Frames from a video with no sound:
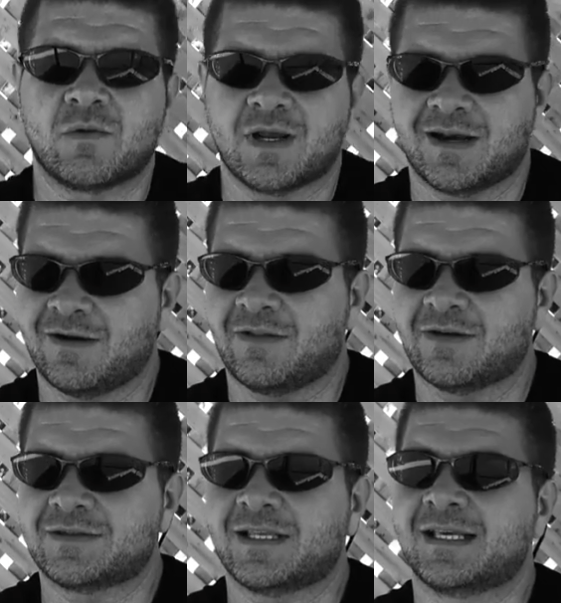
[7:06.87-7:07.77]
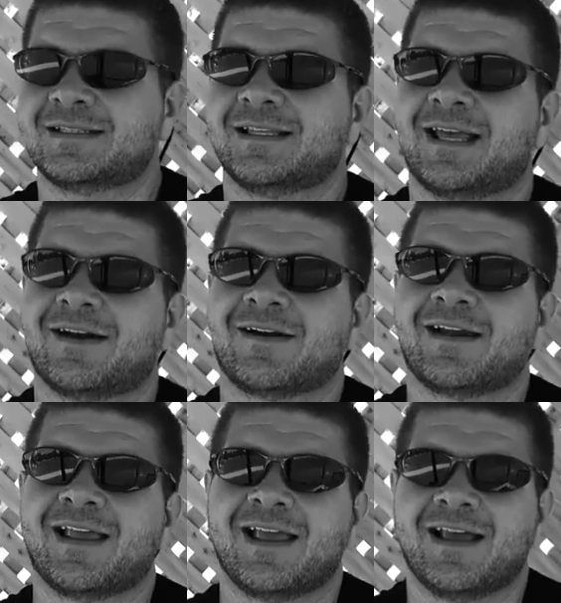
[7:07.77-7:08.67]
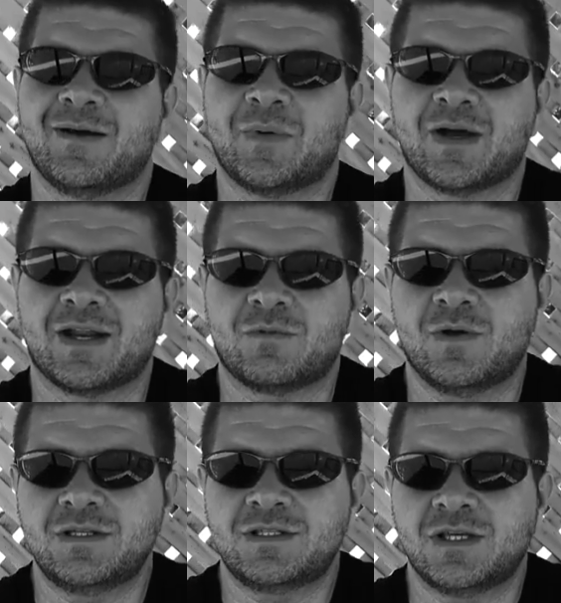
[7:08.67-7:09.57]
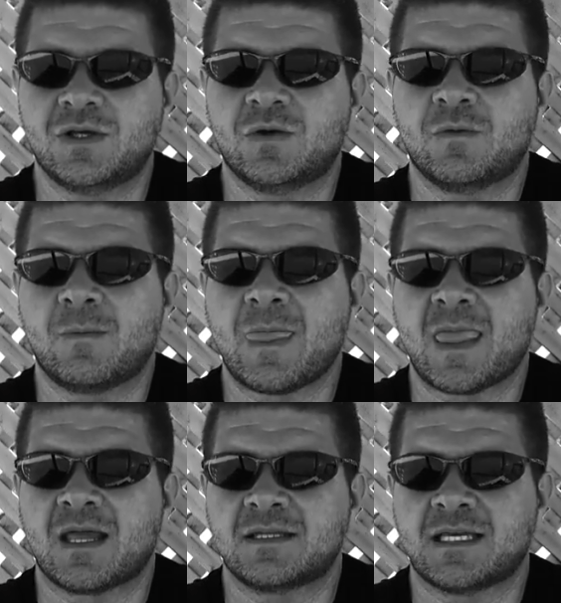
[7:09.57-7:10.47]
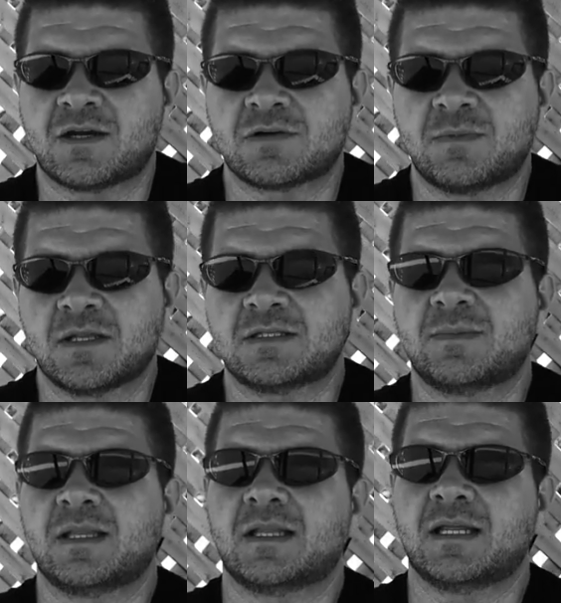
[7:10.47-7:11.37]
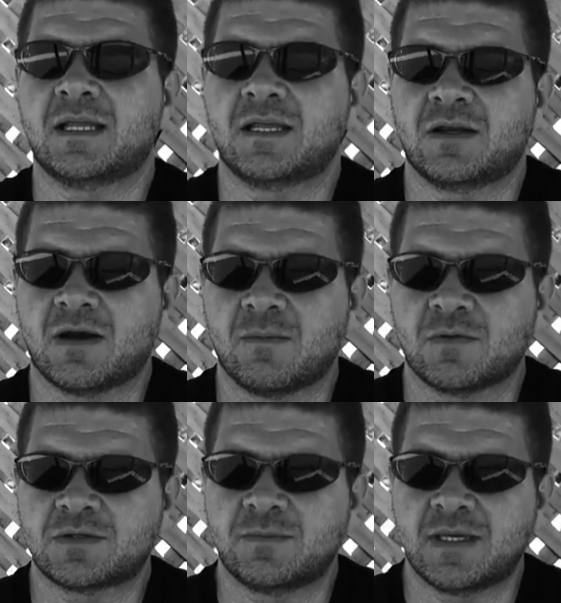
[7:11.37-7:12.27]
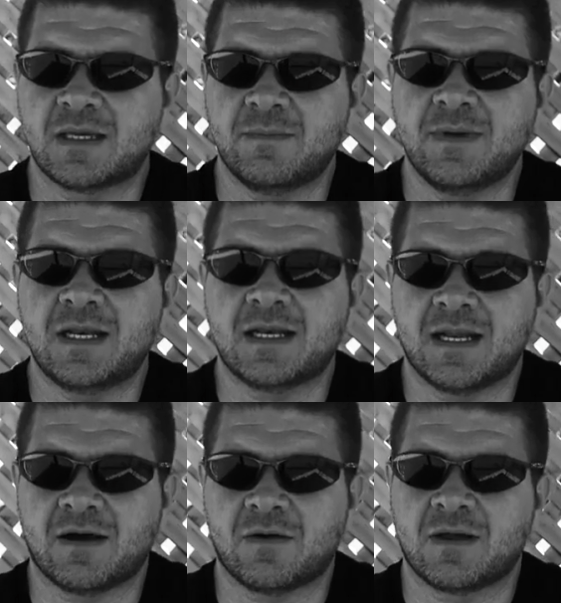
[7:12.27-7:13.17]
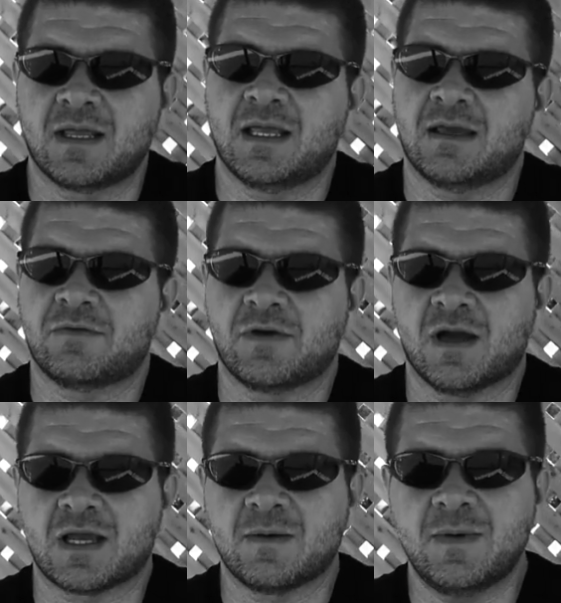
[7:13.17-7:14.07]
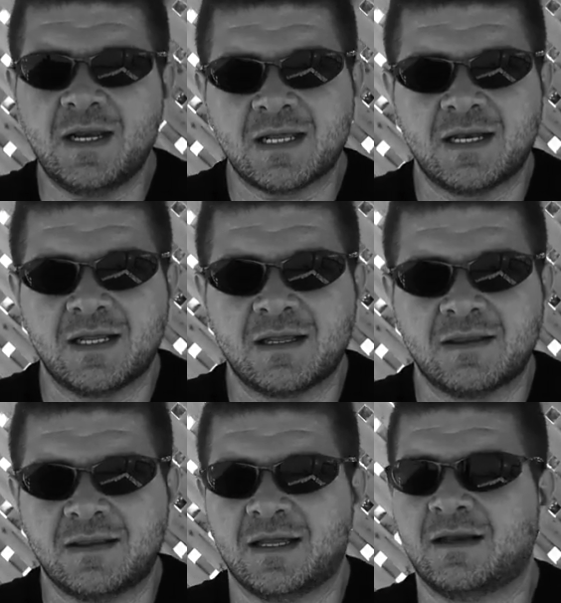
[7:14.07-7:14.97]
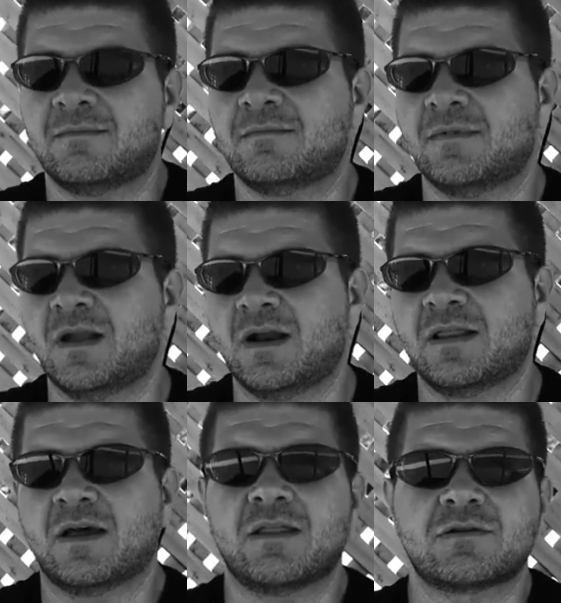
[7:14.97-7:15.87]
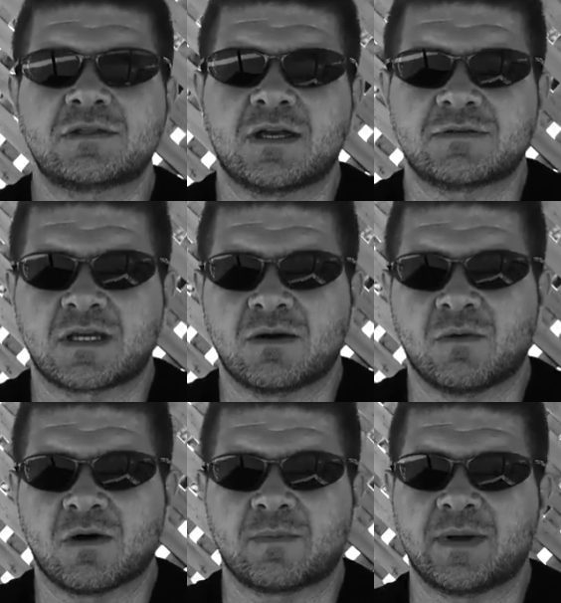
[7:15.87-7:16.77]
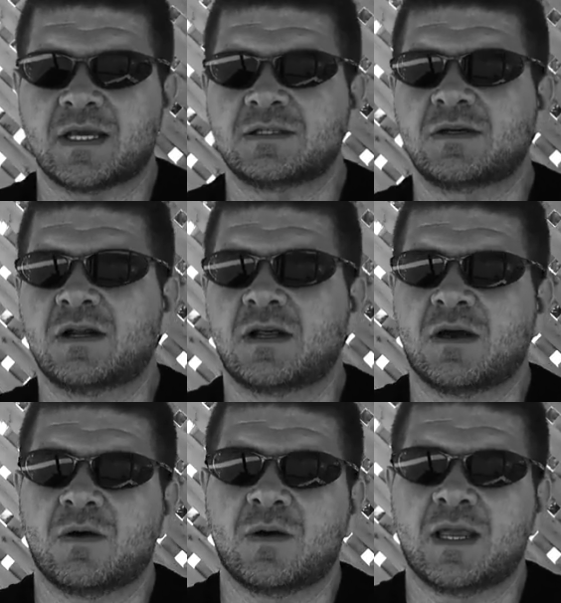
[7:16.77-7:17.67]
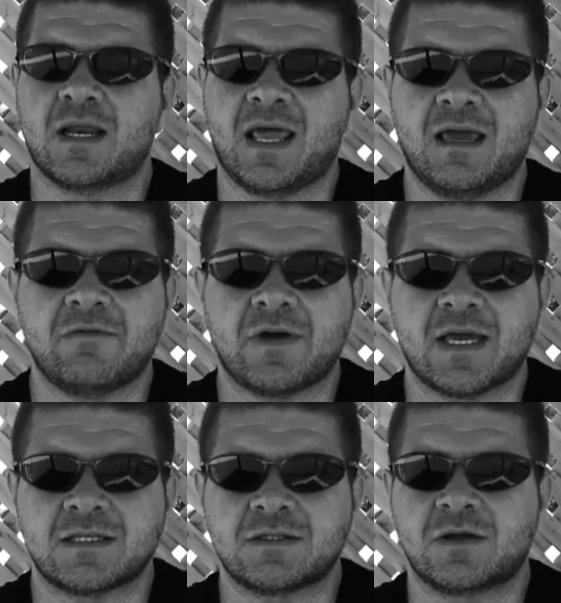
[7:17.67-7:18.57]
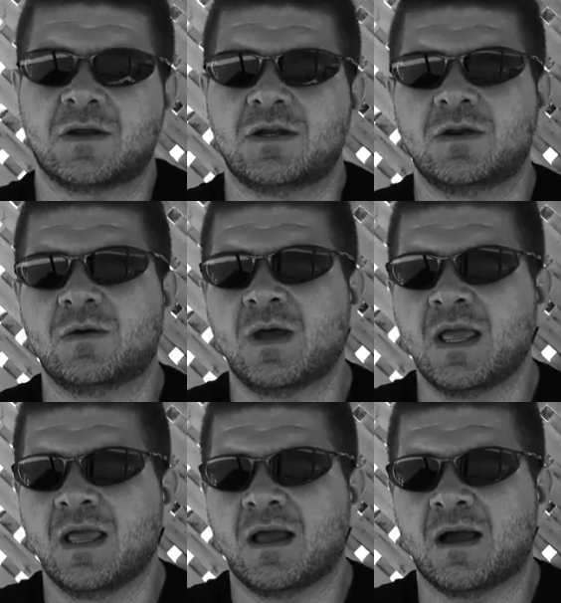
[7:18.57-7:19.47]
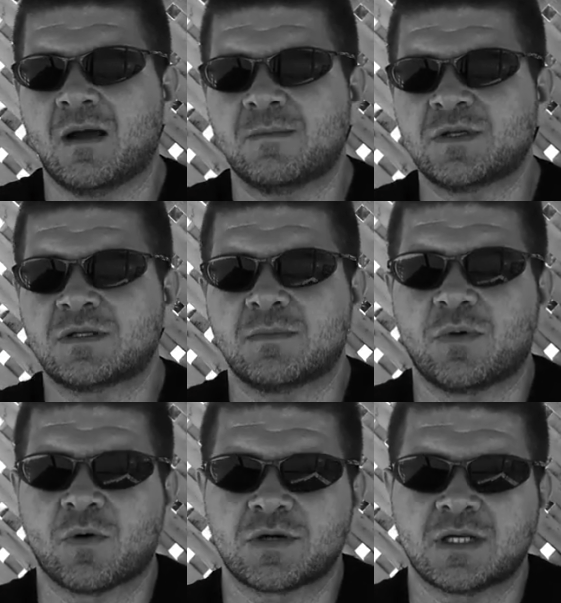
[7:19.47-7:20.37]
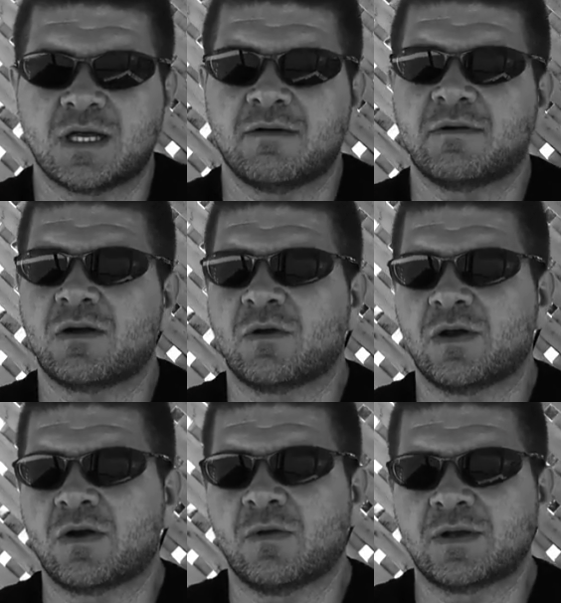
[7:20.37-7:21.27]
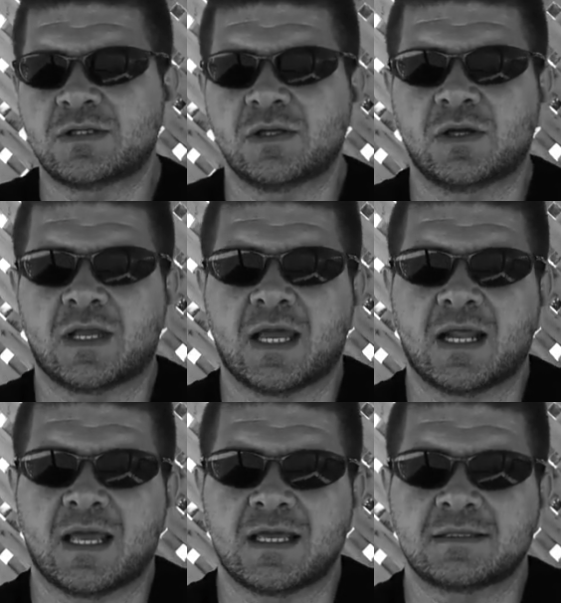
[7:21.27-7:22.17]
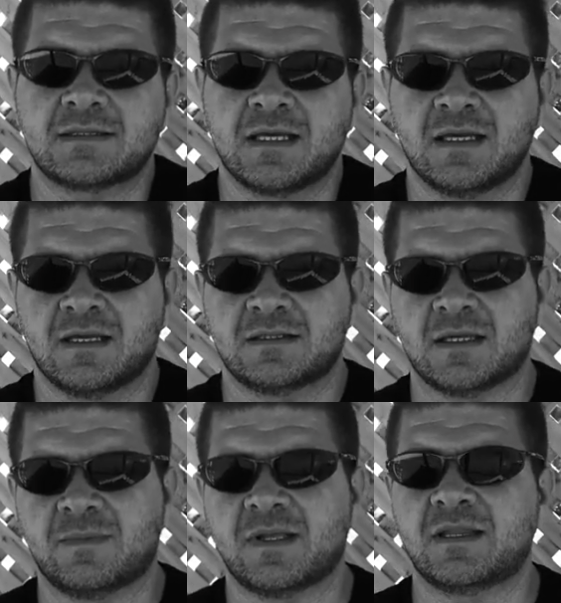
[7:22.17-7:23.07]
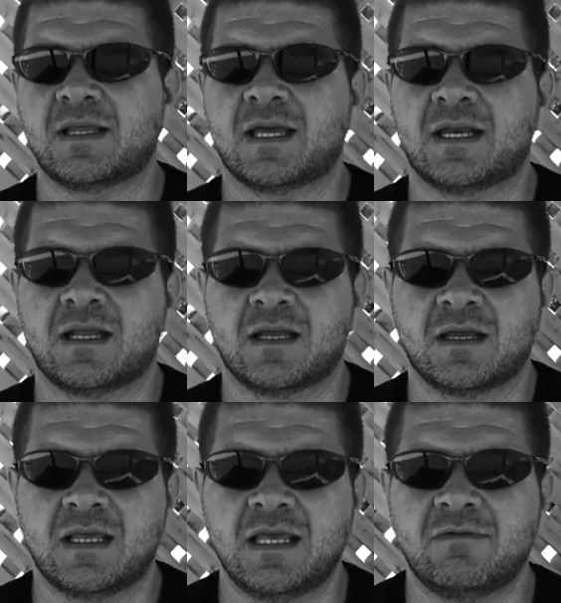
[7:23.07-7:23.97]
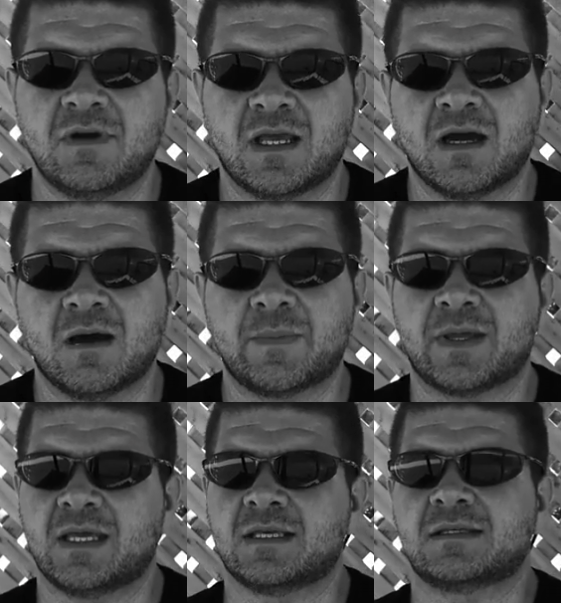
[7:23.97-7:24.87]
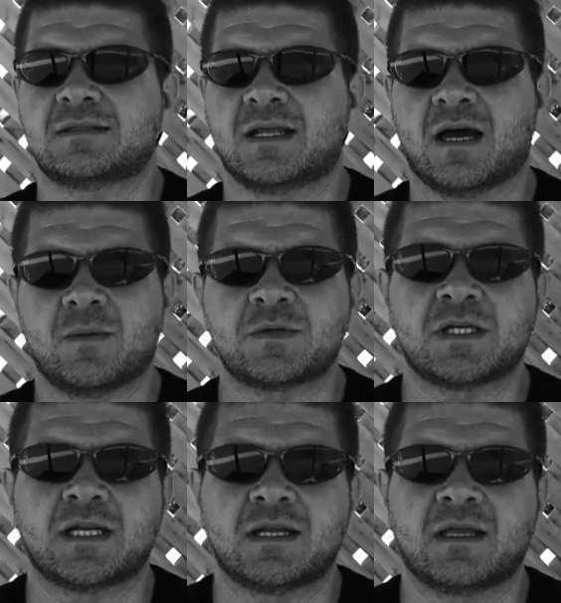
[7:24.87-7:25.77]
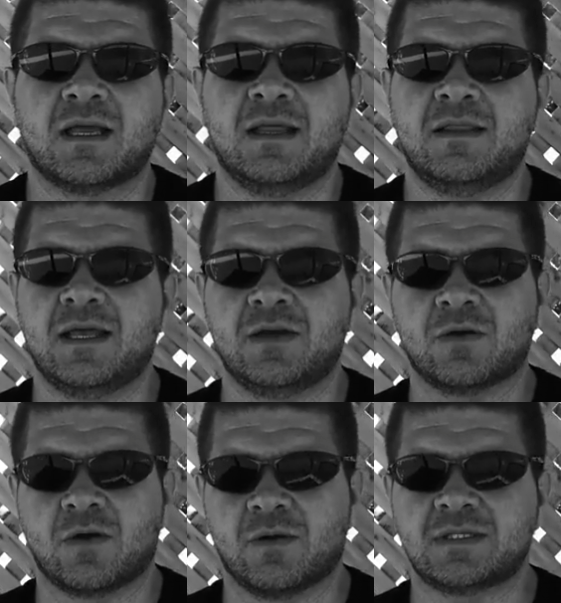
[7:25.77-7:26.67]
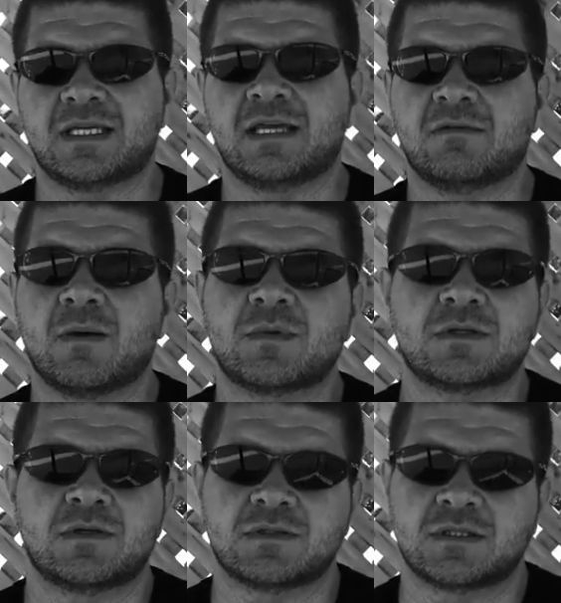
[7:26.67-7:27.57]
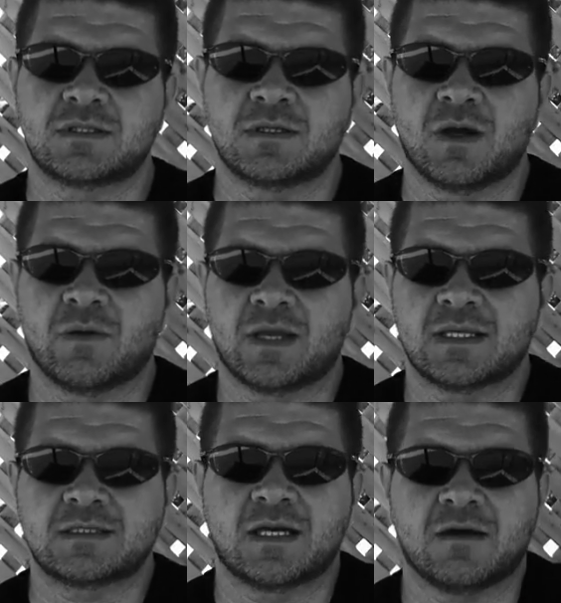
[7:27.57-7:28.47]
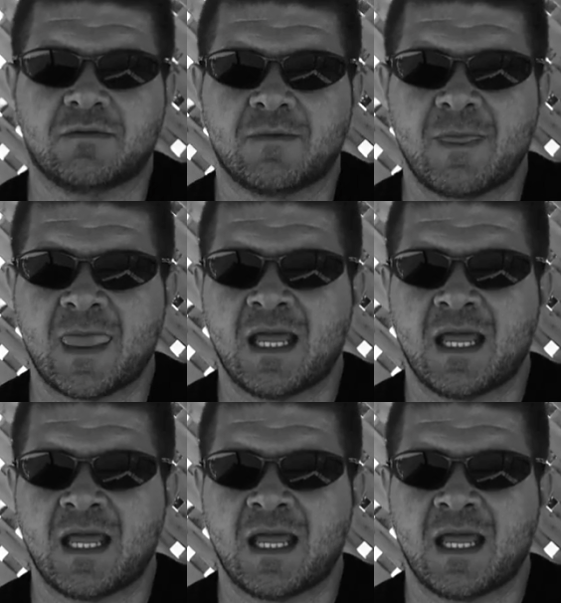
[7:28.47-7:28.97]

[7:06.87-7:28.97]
We'll get to all those things later. But once you take responsibility, you're able to be committed now. If you're not committed, then none of the other stuff's going to work, because you're going to go in half-assed. You're going to do just a portion of it, or you're going to look at it as something that giving up is an option, and then you're going to give up as soon as the going gets tough.